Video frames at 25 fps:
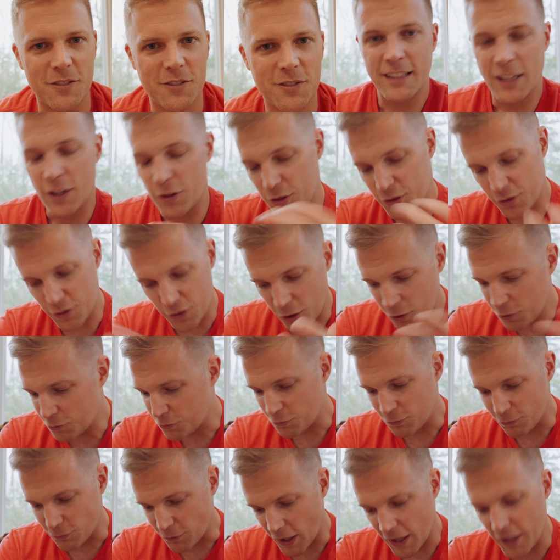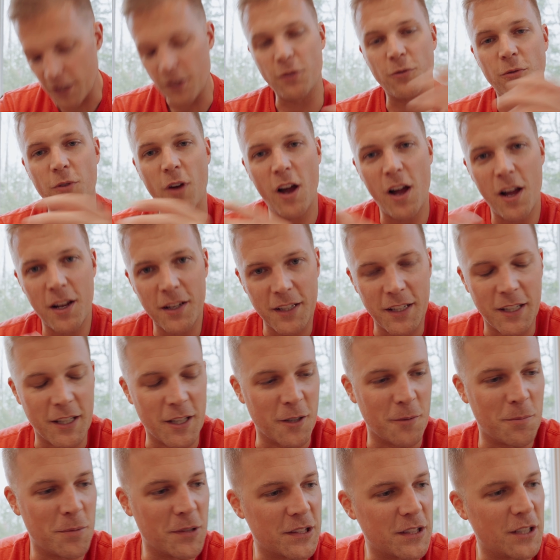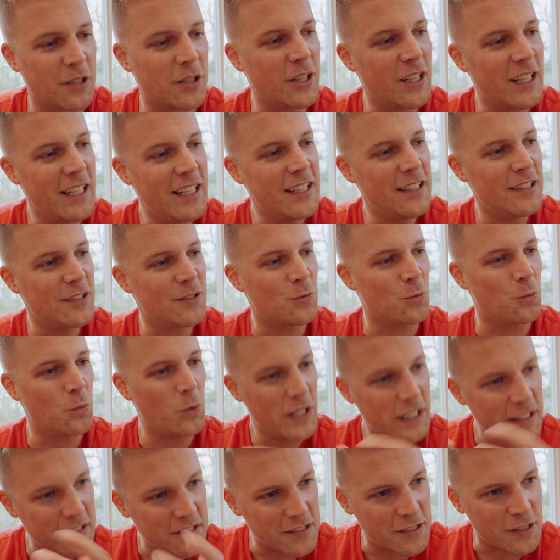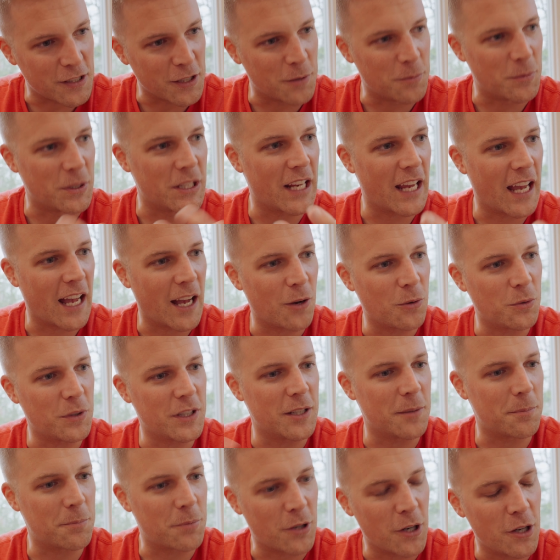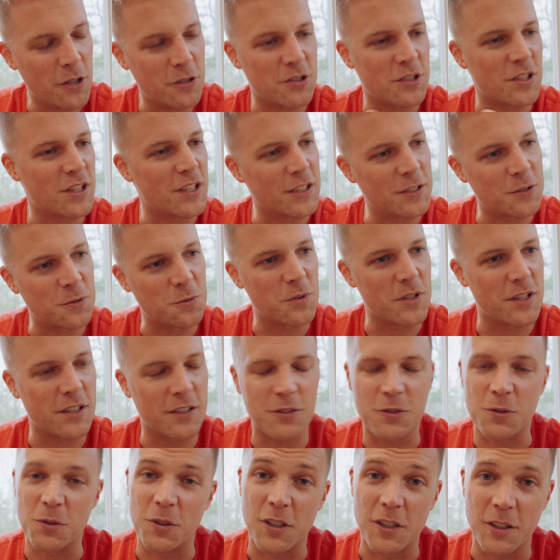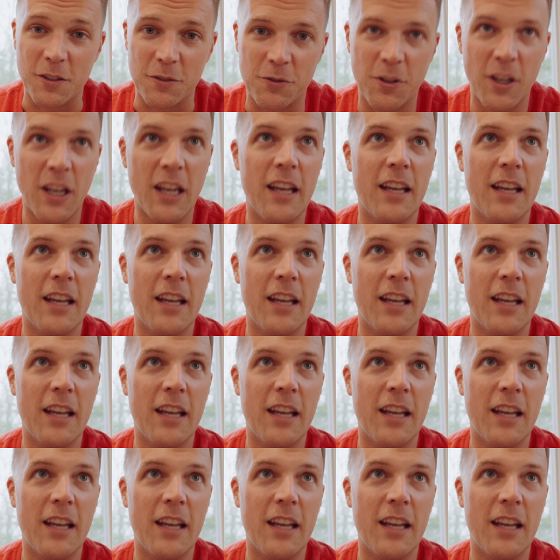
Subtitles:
Now, there's no right or wrong here, but there is wisdom in how we approach this with a sort of